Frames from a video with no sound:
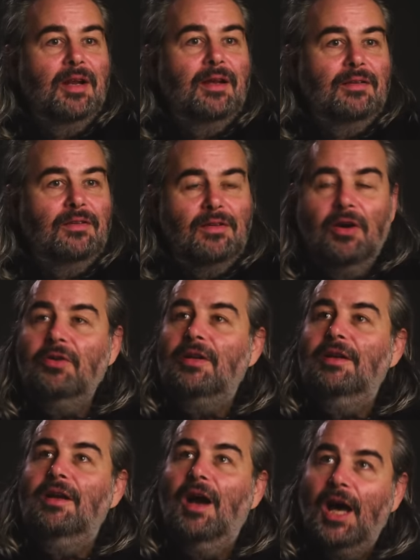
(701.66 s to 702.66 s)
and I
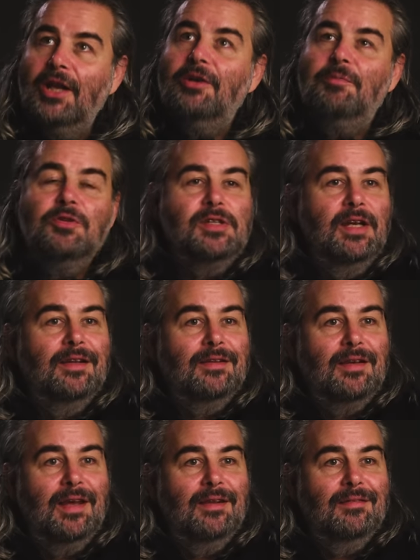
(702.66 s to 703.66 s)
totally
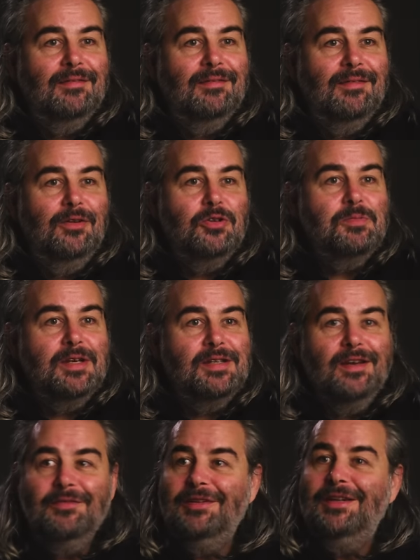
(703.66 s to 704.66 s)
100% can lose
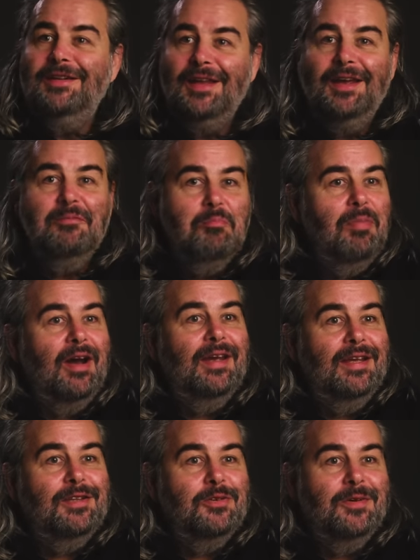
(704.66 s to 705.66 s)
myself in it and buy
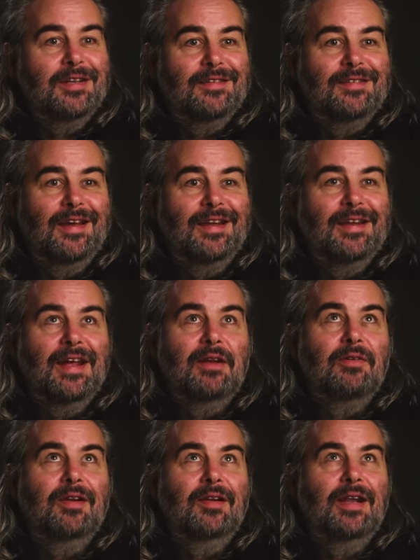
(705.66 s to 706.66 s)
into it and
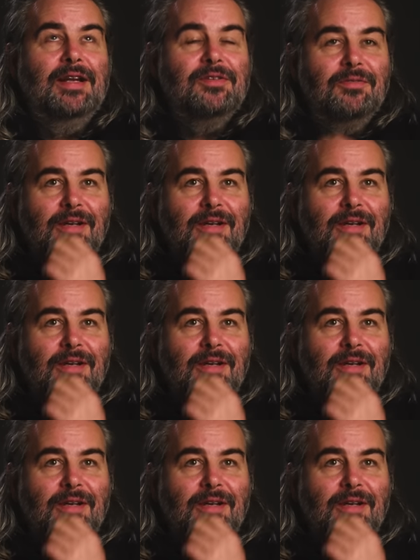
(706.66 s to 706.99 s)
then later